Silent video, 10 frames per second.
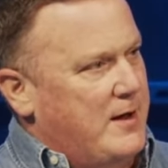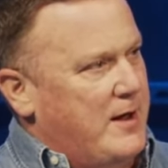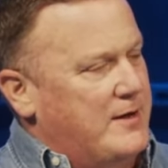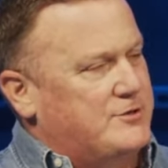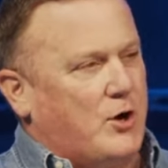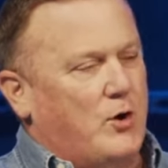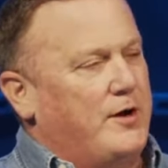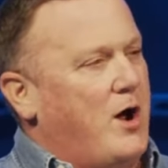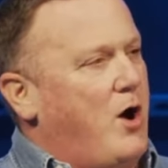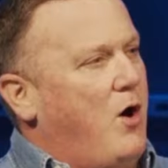And
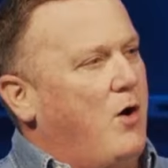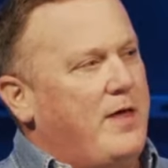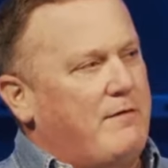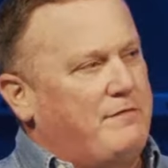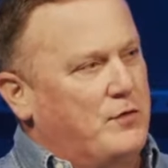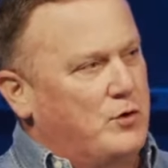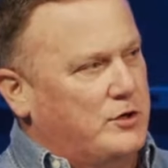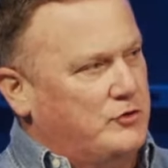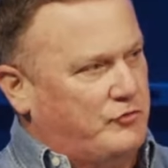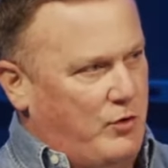turning all that full
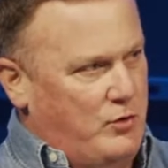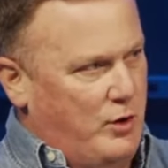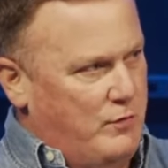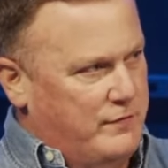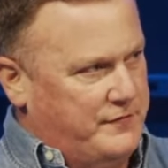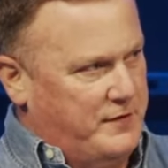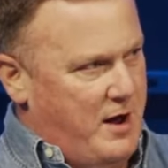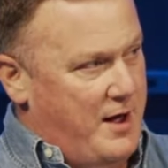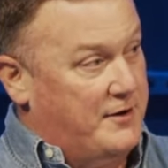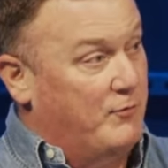control over to
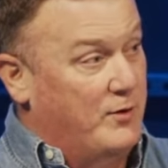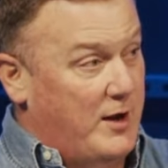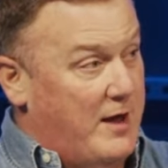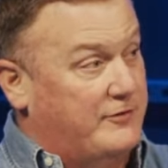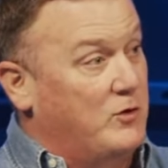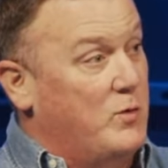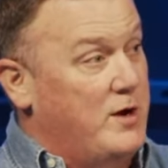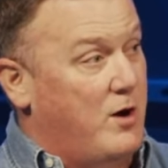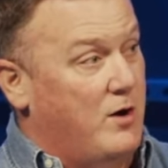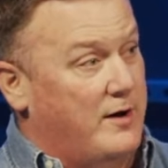God and realizing we
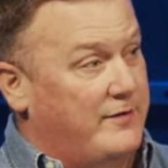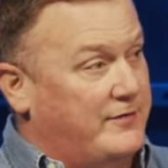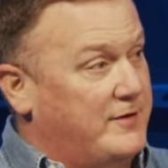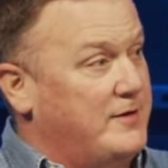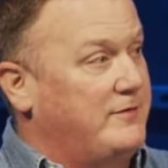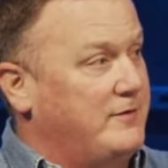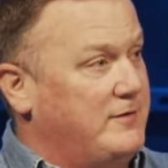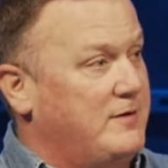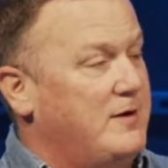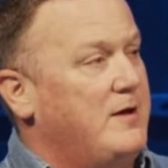are a
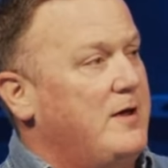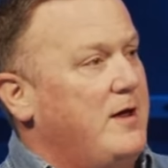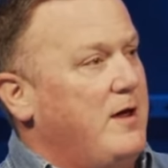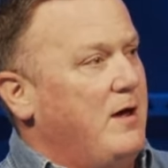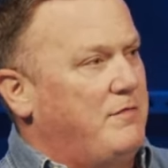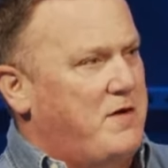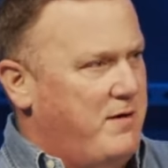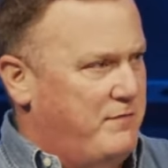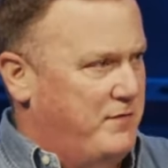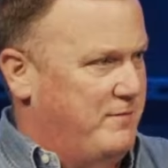citizen of
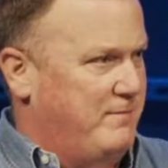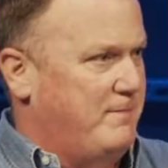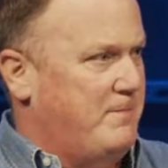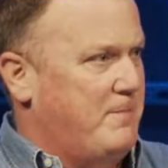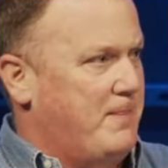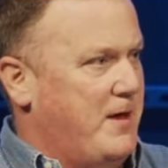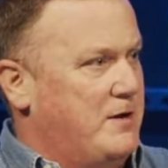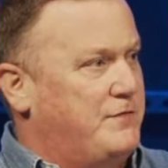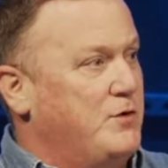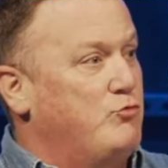heaven. And
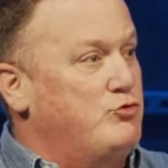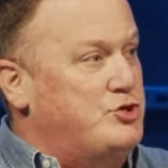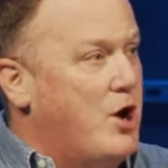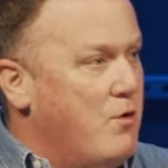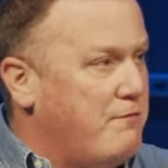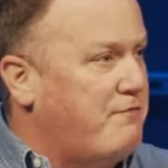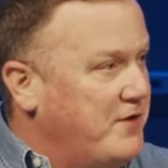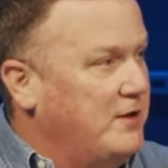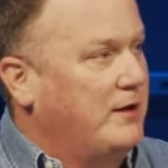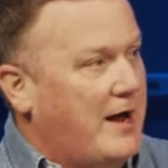if you don't
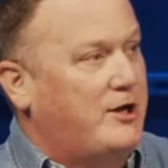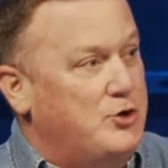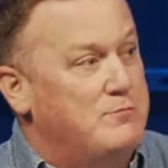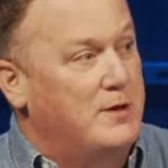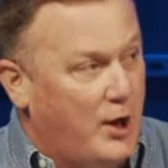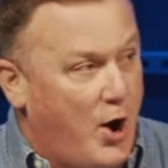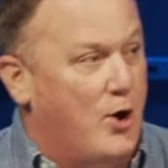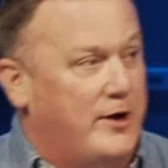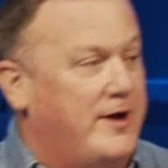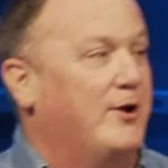feel like you
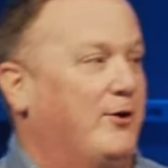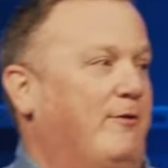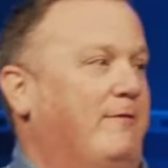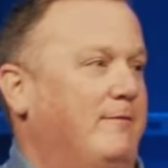belong here,